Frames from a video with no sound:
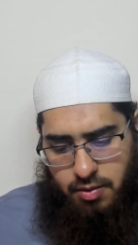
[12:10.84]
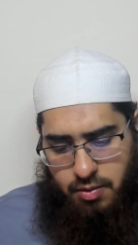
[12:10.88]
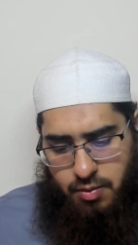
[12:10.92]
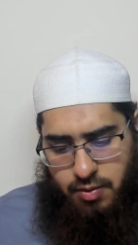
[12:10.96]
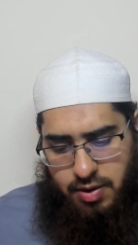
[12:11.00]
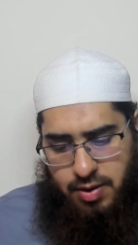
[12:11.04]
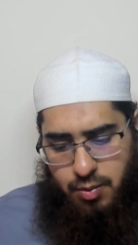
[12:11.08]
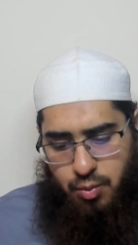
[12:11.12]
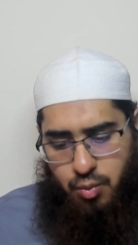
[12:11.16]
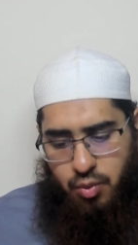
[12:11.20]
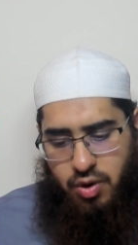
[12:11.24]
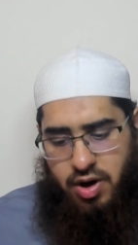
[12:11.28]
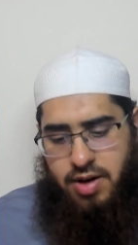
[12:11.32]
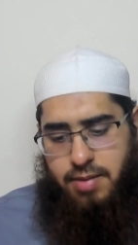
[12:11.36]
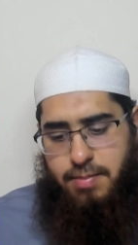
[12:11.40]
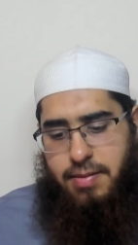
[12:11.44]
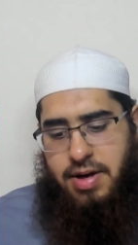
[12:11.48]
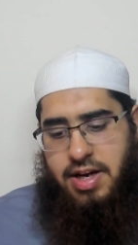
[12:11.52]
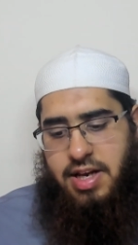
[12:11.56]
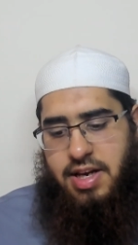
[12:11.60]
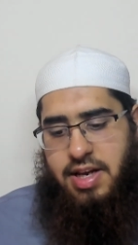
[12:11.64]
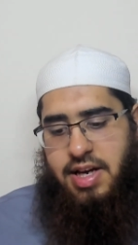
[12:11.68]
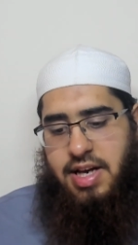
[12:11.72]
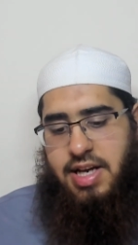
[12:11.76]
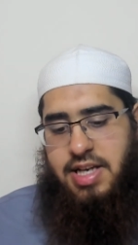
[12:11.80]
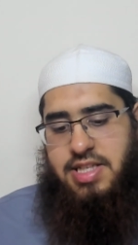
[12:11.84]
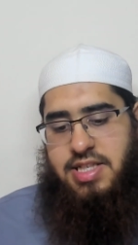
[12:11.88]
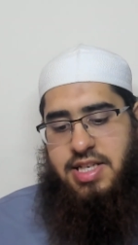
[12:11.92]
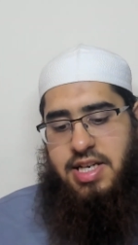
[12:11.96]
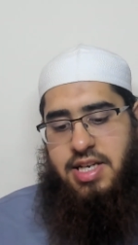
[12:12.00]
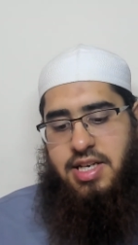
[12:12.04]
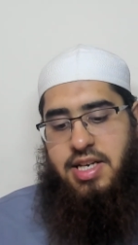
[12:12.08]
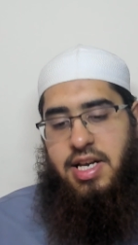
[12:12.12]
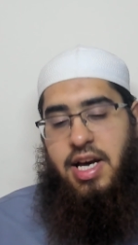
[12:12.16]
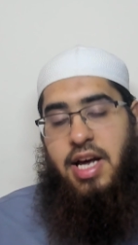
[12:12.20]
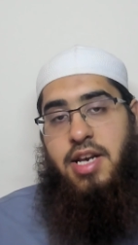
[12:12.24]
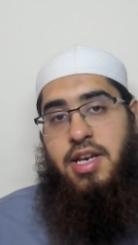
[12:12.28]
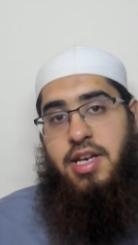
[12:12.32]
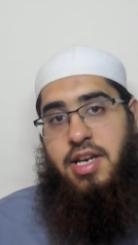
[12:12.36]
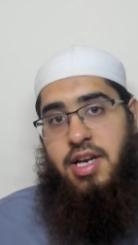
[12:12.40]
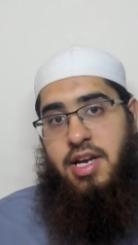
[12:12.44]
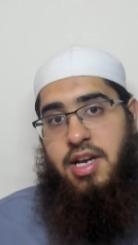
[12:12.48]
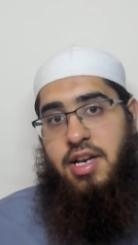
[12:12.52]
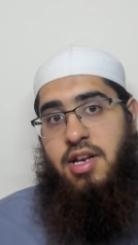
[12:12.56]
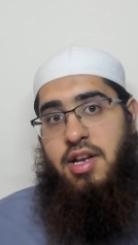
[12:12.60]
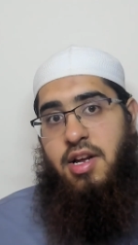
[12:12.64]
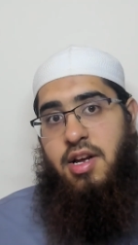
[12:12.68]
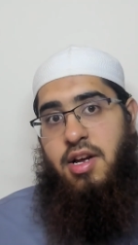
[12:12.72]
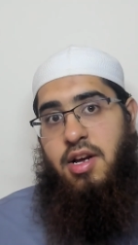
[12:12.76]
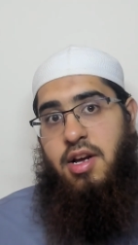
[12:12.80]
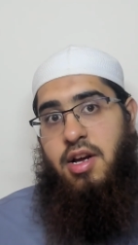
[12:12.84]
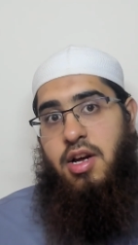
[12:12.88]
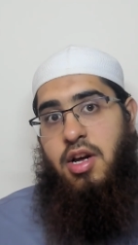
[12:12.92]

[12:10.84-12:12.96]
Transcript: when one meaning is intended,